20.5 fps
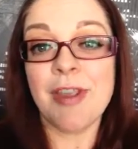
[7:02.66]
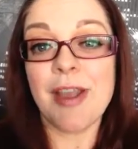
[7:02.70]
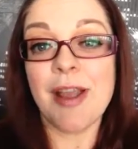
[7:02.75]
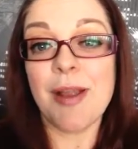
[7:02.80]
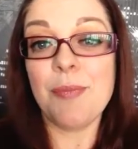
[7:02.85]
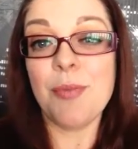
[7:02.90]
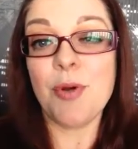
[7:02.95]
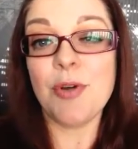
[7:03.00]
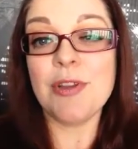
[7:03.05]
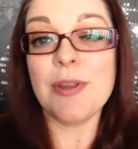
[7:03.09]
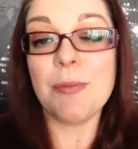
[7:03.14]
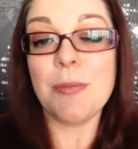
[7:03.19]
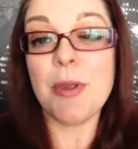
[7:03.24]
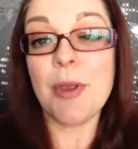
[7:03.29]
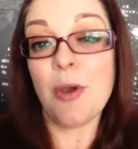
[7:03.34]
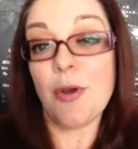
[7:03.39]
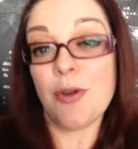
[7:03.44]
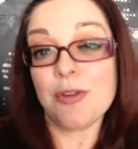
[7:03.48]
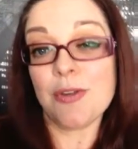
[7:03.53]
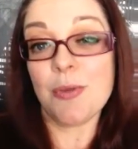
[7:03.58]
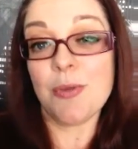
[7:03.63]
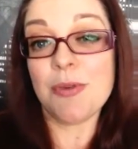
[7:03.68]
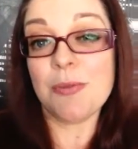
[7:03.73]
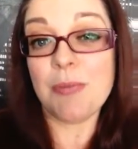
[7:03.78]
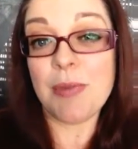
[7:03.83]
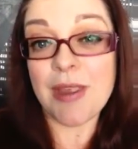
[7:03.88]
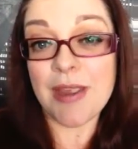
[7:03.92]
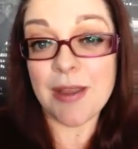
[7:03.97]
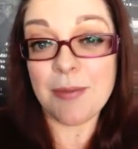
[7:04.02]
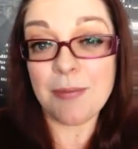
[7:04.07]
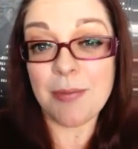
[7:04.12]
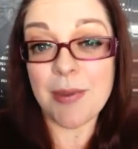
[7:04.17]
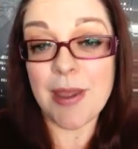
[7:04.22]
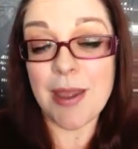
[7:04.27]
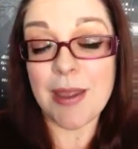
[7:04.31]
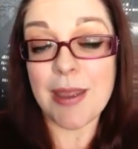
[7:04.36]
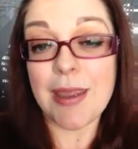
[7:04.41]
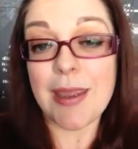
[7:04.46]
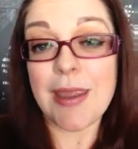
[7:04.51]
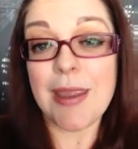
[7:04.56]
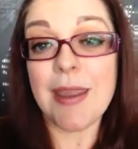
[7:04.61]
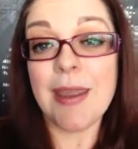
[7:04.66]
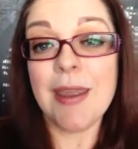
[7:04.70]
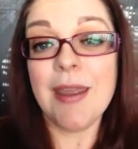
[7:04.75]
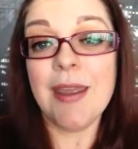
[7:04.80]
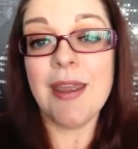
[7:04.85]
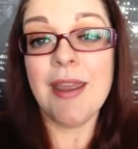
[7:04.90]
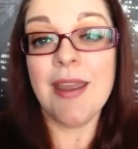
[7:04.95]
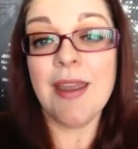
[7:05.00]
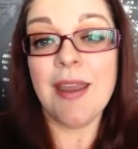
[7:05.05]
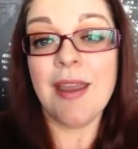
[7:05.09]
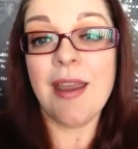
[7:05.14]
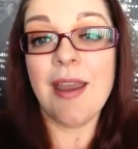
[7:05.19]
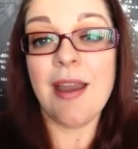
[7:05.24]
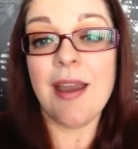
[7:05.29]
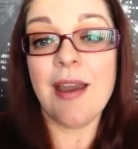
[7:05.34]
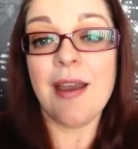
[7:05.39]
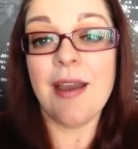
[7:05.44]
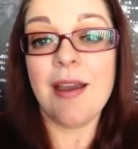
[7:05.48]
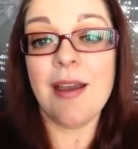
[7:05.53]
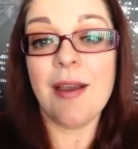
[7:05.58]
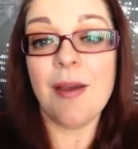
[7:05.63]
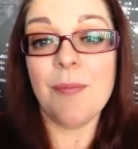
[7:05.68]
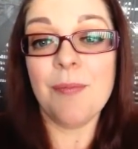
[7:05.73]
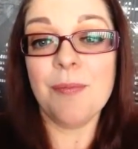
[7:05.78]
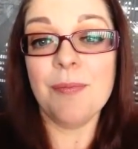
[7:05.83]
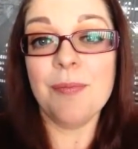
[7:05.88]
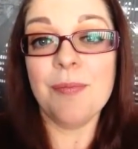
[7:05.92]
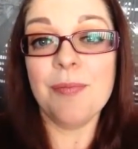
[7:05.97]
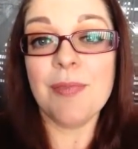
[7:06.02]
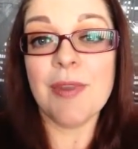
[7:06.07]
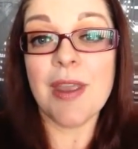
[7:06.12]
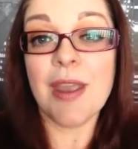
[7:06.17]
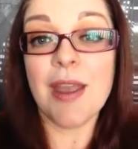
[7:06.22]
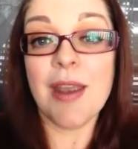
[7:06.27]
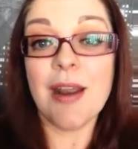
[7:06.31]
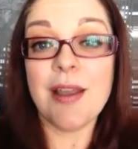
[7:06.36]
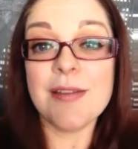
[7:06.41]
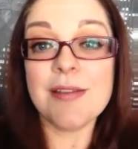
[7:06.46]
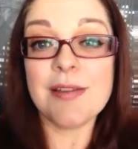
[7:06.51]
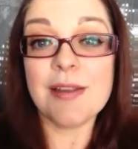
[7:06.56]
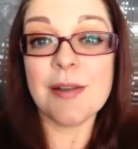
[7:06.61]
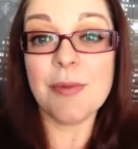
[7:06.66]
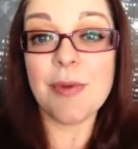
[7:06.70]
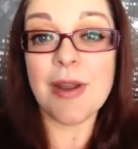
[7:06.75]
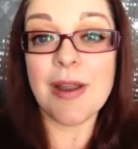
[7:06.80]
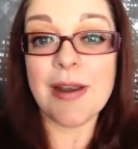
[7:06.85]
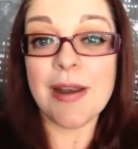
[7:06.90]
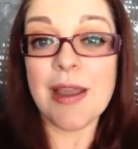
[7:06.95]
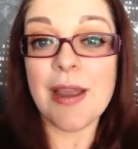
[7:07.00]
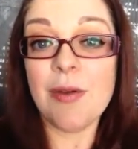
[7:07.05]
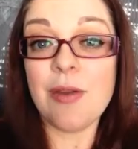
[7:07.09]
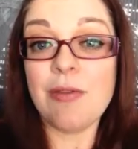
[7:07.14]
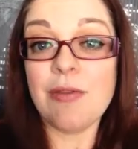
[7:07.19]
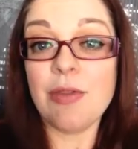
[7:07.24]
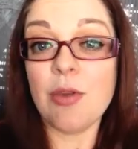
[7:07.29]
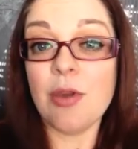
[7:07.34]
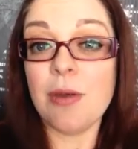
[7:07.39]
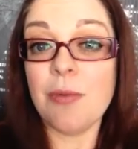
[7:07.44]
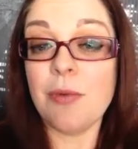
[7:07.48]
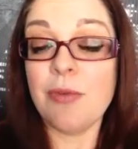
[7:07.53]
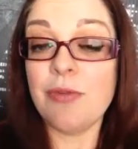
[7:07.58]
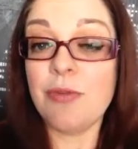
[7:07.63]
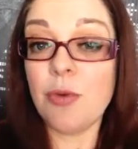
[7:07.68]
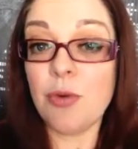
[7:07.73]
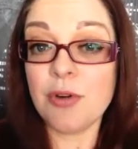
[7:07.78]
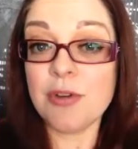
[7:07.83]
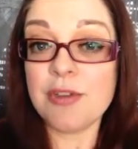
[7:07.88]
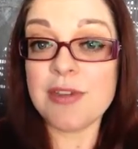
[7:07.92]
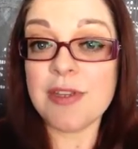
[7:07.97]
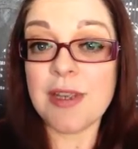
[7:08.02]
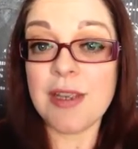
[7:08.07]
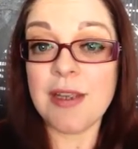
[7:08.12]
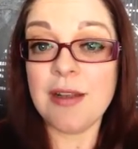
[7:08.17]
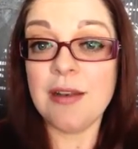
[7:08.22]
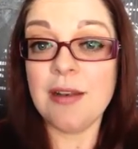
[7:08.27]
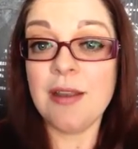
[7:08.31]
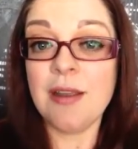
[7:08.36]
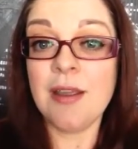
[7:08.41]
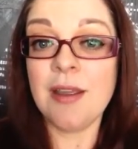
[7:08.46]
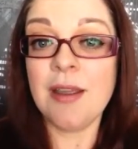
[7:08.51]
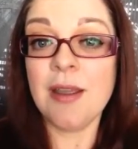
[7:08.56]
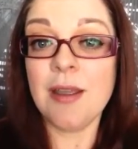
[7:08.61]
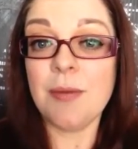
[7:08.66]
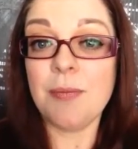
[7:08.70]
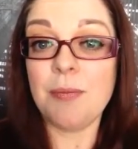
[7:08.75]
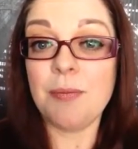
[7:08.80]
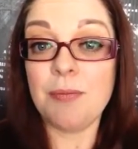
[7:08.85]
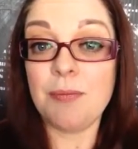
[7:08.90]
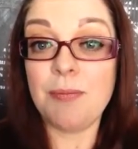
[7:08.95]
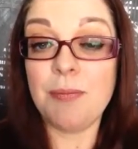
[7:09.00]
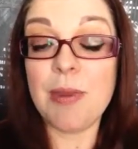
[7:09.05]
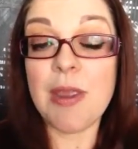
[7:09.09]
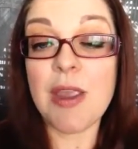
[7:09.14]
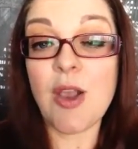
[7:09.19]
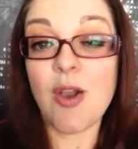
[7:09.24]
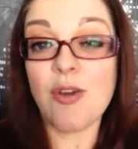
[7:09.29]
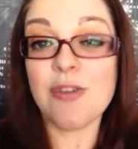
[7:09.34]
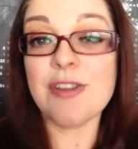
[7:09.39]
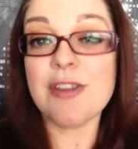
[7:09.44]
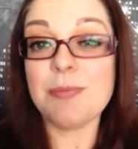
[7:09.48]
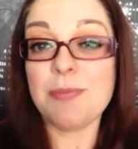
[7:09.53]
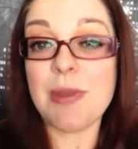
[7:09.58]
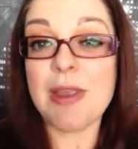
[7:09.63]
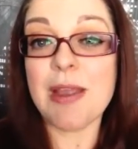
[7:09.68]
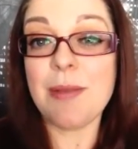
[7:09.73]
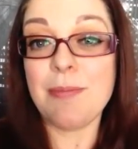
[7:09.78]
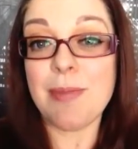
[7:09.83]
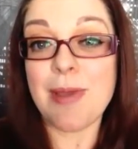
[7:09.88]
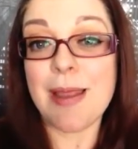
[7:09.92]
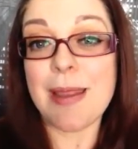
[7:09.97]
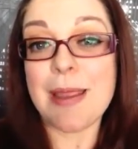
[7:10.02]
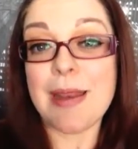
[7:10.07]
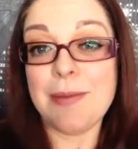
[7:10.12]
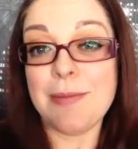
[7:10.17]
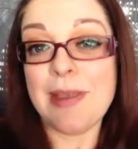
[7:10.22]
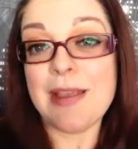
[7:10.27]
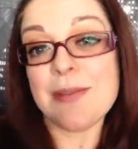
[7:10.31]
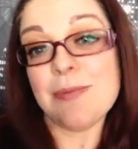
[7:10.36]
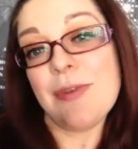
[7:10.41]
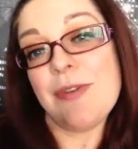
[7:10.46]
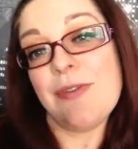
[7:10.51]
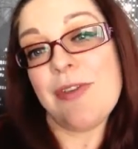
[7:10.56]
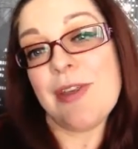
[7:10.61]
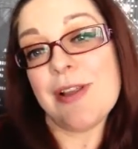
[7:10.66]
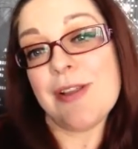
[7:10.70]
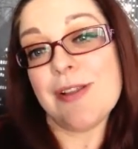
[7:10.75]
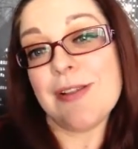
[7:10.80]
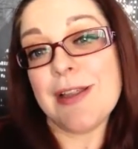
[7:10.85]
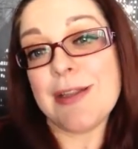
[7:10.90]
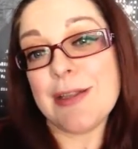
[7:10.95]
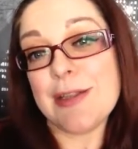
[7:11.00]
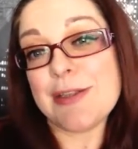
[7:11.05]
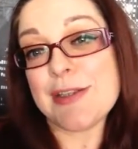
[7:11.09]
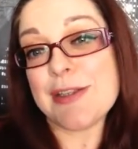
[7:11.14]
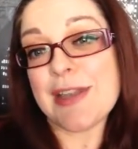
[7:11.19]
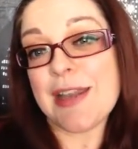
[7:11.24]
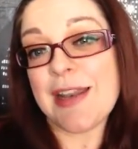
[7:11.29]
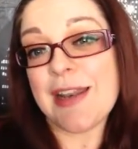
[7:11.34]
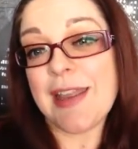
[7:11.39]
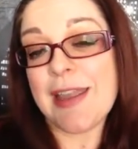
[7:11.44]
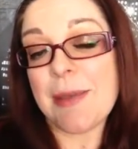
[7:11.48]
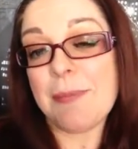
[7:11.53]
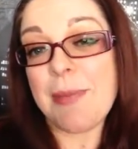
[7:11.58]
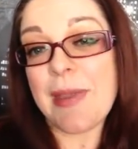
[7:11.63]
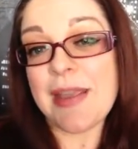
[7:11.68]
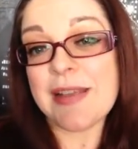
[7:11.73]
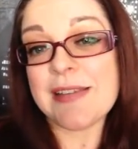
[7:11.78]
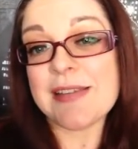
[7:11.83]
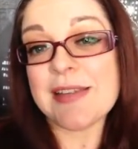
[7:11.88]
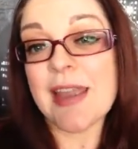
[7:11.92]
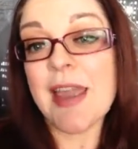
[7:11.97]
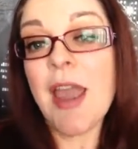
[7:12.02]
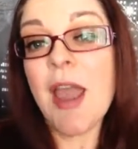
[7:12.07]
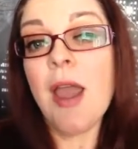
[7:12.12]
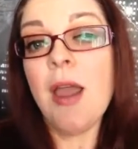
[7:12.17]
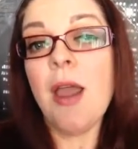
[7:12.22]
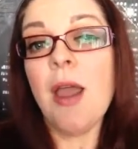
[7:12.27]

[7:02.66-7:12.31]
I bought it because it was big and baggy. And I still wear it now, even though I'm a 14, because it's big and baggy and it makes me feel little and skinny like a pixie.